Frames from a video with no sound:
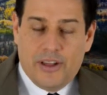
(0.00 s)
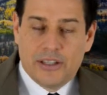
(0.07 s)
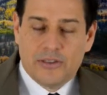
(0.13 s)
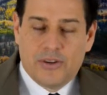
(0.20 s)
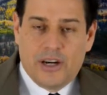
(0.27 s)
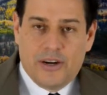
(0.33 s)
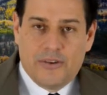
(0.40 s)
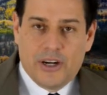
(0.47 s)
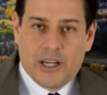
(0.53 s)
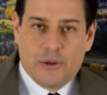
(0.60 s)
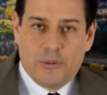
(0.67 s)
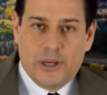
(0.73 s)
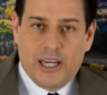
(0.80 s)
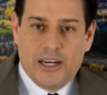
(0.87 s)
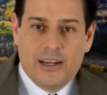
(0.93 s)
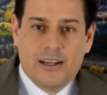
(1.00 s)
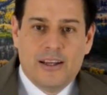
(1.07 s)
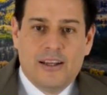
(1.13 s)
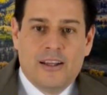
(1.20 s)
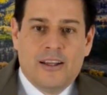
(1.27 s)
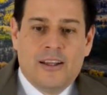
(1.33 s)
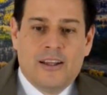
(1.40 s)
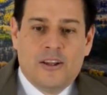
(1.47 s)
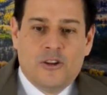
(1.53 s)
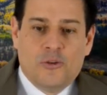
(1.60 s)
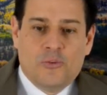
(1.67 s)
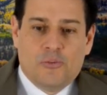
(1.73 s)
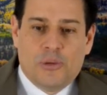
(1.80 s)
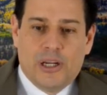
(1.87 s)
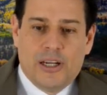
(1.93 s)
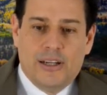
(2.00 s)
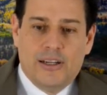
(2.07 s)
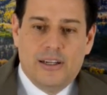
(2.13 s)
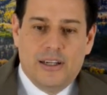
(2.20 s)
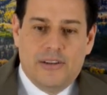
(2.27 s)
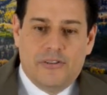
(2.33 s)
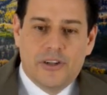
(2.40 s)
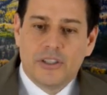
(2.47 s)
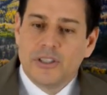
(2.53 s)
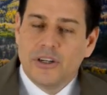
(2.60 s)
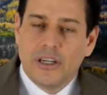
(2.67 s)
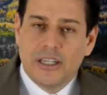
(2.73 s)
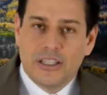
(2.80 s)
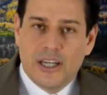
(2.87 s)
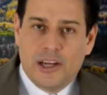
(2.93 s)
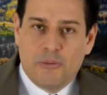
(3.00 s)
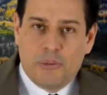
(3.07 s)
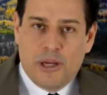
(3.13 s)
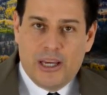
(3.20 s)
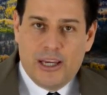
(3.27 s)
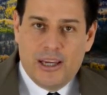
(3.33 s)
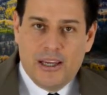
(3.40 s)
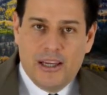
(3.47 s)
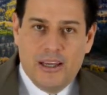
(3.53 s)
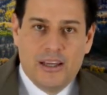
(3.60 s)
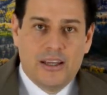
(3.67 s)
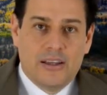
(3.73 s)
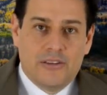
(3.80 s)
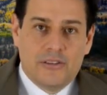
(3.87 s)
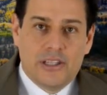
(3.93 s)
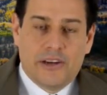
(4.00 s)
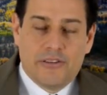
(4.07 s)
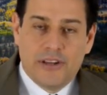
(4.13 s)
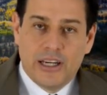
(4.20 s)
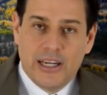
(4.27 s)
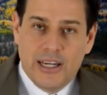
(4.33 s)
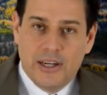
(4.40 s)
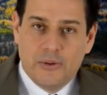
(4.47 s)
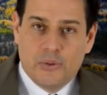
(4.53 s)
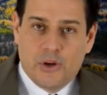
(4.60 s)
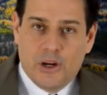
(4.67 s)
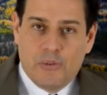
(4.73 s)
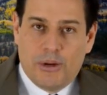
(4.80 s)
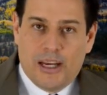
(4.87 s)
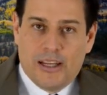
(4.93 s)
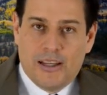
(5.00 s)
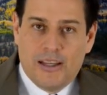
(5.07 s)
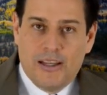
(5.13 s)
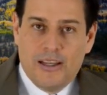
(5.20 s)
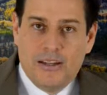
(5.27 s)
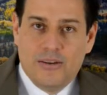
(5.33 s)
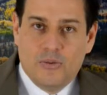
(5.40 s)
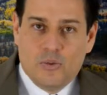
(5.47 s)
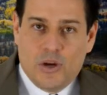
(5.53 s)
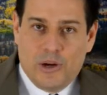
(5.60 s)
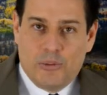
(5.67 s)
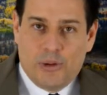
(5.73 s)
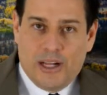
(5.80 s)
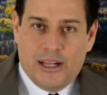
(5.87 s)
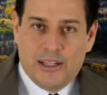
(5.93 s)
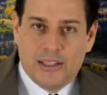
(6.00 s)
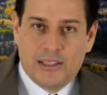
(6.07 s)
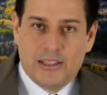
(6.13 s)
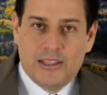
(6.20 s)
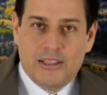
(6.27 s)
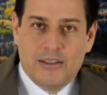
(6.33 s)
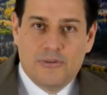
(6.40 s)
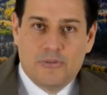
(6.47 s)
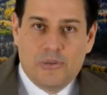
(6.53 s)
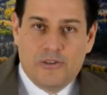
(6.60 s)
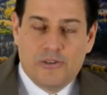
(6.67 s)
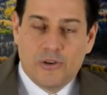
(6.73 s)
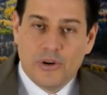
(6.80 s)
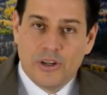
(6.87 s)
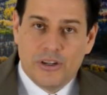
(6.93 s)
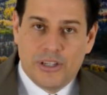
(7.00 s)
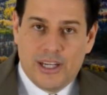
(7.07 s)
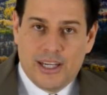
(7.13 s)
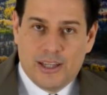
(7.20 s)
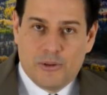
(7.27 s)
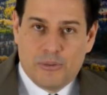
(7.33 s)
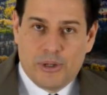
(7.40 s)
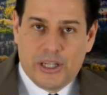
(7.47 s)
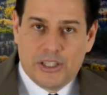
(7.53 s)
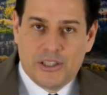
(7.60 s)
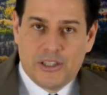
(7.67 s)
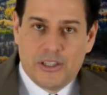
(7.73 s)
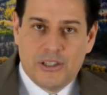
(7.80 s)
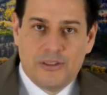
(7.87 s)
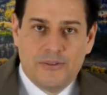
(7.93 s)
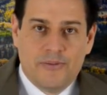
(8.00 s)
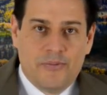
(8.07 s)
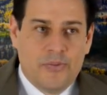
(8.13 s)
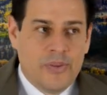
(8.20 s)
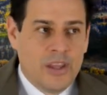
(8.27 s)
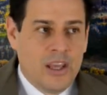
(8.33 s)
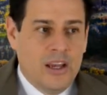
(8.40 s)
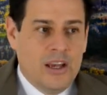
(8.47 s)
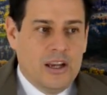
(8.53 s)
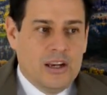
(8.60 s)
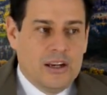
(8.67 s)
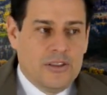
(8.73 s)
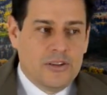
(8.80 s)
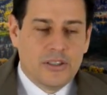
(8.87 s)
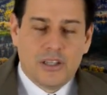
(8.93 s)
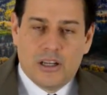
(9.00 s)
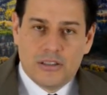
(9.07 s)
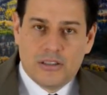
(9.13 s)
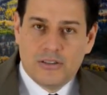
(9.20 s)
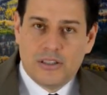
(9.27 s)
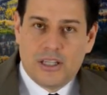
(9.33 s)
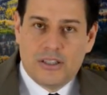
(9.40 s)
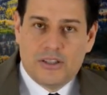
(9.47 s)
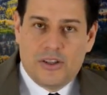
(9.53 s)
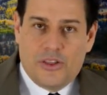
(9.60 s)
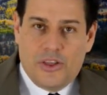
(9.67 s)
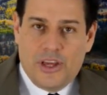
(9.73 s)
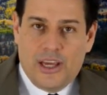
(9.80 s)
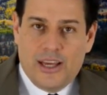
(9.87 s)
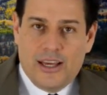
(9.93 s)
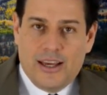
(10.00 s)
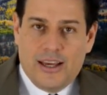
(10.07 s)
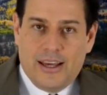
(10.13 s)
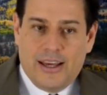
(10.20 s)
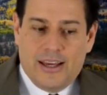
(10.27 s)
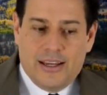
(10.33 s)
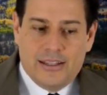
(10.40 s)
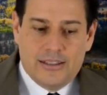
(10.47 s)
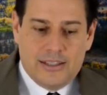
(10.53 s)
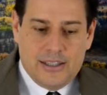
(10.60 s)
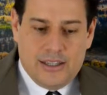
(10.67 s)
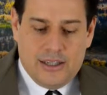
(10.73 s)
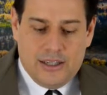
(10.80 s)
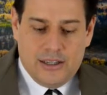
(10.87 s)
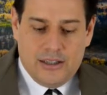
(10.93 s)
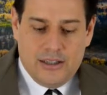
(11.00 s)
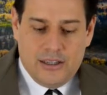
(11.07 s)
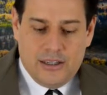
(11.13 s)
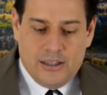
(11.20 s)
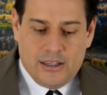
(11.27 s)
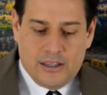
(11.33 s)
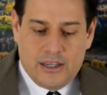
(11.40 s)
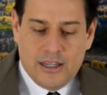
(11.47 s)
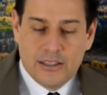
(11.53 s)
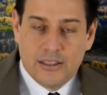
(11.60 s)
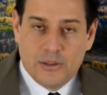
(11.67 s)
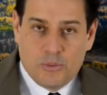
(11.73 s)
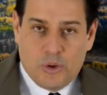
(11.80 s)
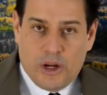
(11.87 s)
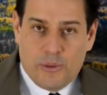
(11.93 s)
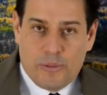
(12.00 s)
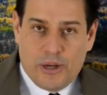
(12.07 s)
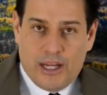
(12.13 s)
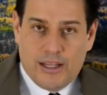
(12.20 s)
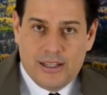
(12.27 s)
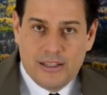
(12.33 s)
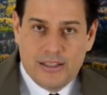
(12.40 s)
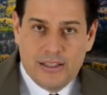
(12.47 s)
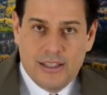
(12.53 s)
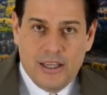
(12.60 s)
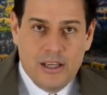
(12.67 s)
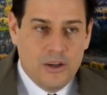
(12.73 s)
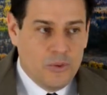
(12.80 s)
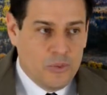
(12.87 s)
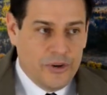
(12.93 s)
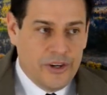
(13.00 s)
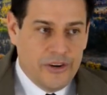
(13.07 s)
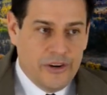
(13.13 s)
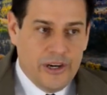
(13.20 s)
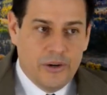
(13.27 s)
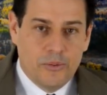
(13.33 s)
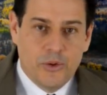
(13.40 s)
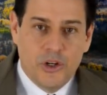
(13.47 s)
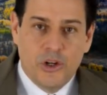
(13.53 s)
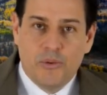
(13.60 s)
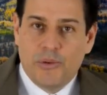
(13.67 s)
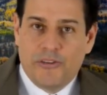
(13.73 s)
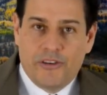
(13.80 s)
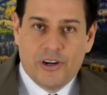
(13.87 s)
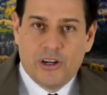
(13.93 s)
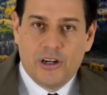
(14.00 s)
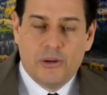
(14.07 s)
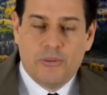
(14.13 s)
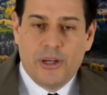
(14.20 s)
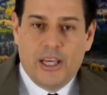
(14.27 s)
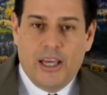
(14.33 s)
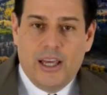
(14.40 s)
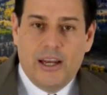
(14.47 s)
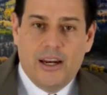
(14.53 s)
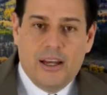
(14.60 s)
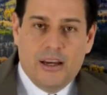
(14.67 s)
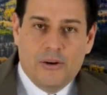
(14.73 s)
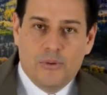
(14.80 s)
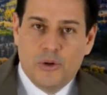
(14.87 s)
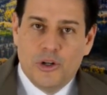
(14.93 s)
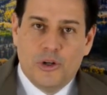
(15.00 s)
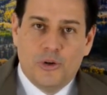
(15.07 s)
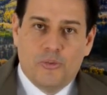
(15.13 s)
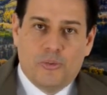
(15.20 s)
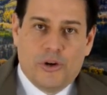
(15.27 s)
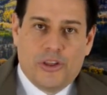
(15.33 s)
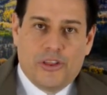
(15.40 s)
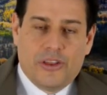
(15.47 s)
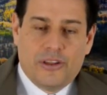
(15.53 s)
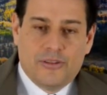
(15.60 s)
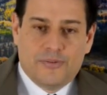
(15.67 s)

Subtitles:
that's what I recommend. But if you're shooting JPEG, you definitely need to worry about white balance before you take the picture. There's also such a thing as custom white balance. When you're in a room, if you're going to be in a room with